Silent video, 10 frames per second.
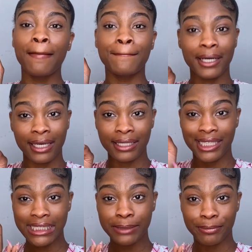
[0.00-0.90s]
But
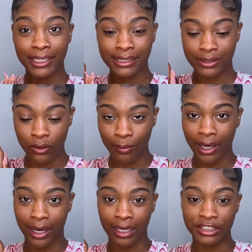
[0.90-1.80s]
this spritz, oh my
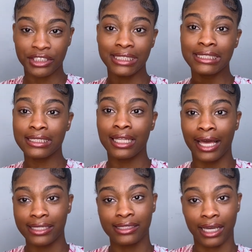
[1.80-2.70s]
gosh, this is the
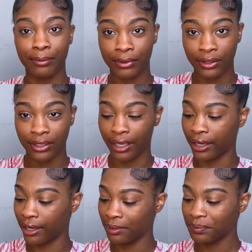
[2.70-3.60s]
last thing I put on the
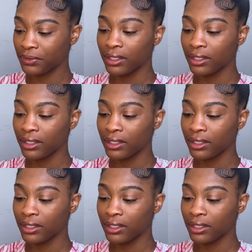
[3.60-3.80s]
hair.